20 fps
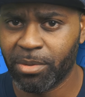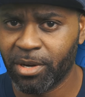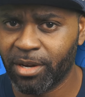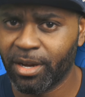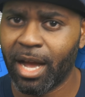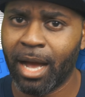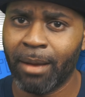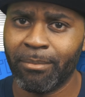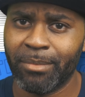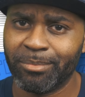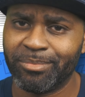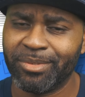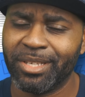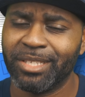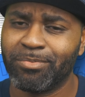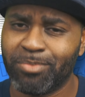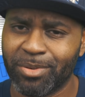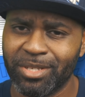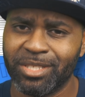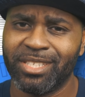But I'm,
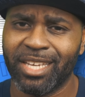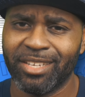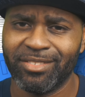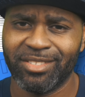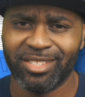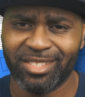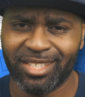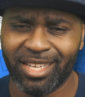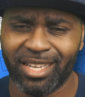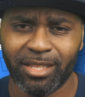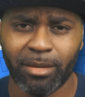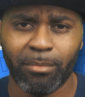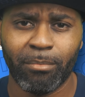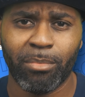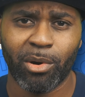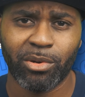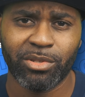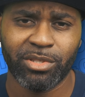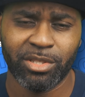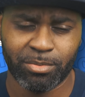it's pretty safe to say that
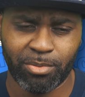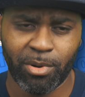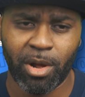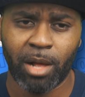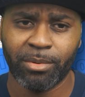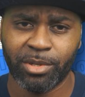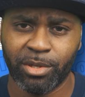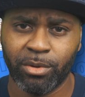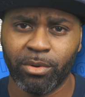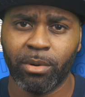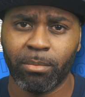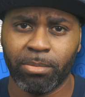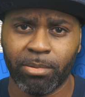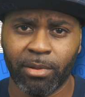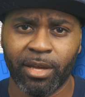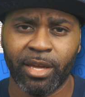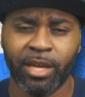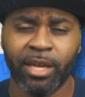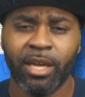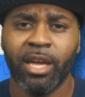Burks is probably going to
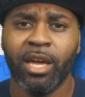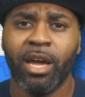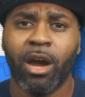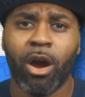play.